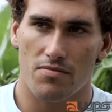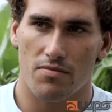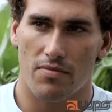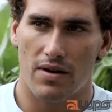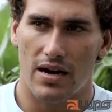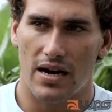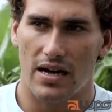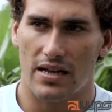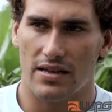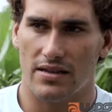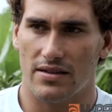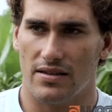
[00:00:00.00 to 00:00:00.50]

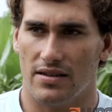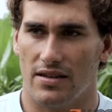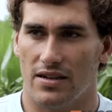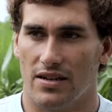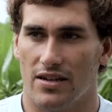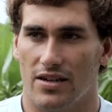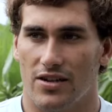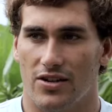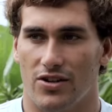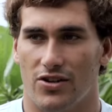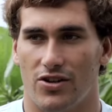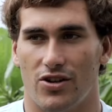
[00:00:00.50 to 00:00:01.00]
But
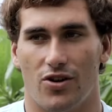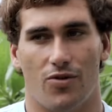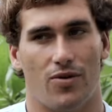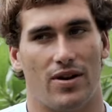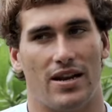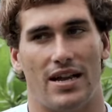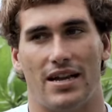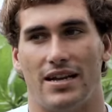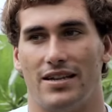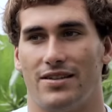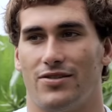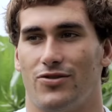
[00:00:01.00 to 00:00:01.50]
you know,
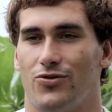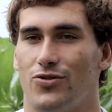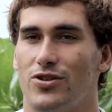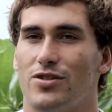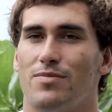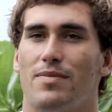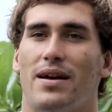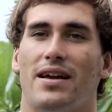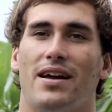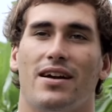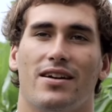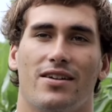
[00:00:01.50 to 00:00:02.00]
when I twist
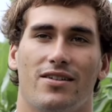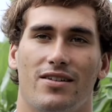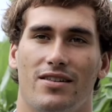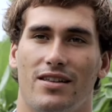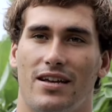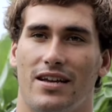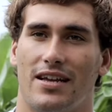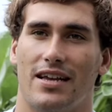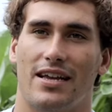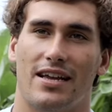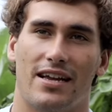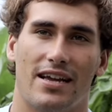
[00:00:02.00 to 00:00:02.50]
my ankle
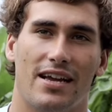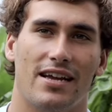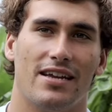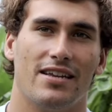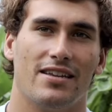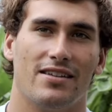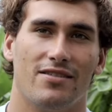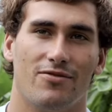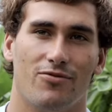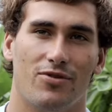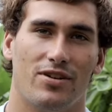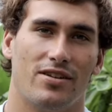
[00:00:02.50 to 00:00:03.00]
like
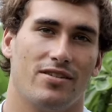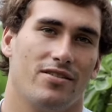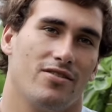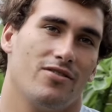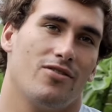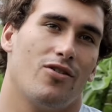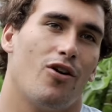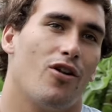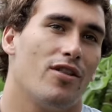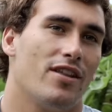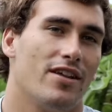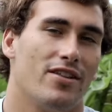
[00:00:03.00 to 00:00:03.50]
again, when
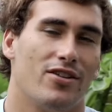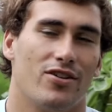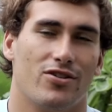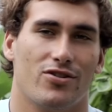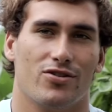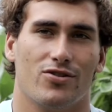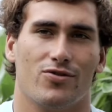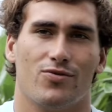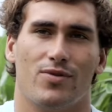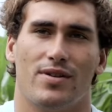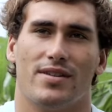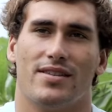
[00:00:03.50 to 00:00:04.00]
all the
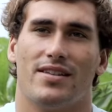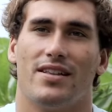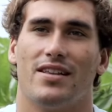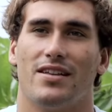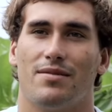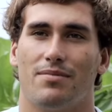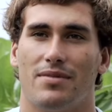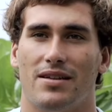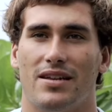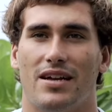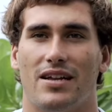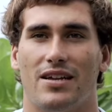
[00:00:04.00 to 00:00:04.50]
doctors were
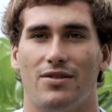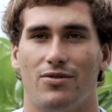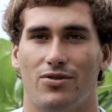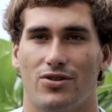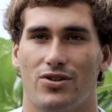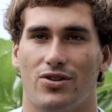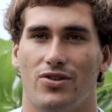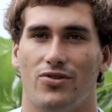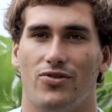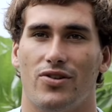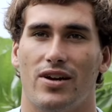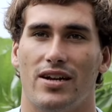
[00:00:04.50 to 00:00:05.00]
telling me that it
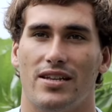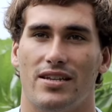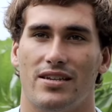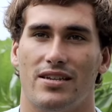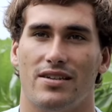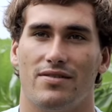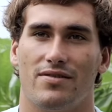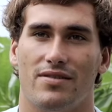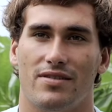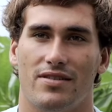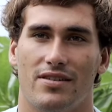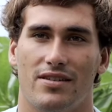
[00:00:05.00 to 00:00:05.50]
was alright and
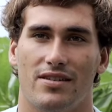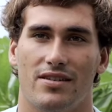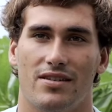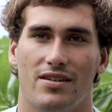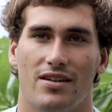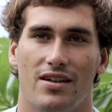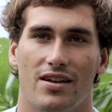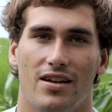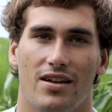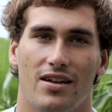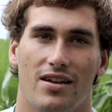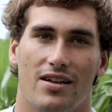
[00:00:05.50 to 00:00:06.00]
everything,
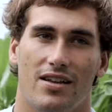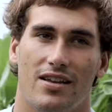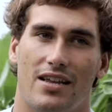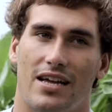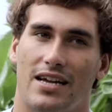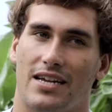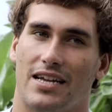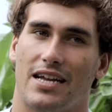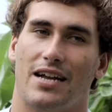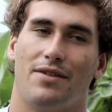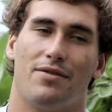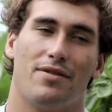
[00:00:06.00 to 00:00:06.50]

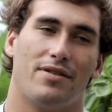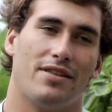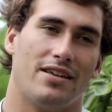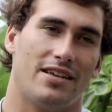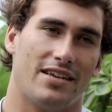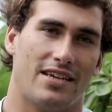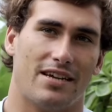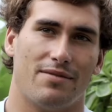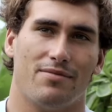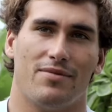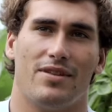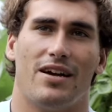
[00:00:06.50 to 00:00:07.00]
like
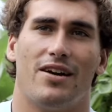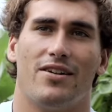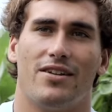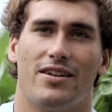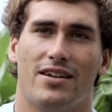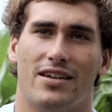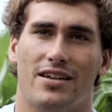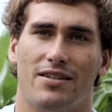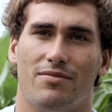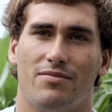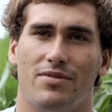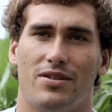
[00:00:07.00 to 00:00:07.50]
everything came down
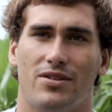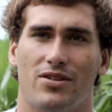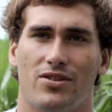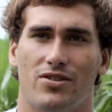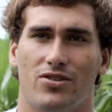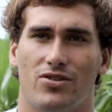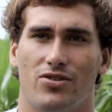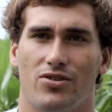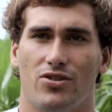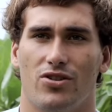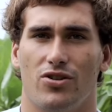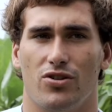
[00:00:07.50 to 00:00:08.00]
again,
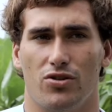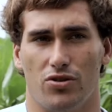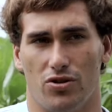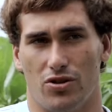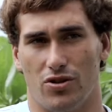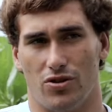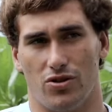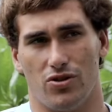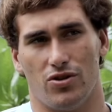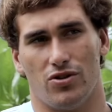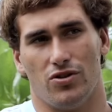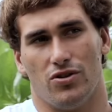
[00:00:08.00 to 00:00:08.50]
because you know,
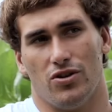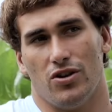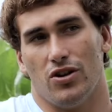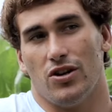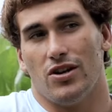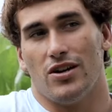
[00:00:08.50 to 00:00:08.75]
you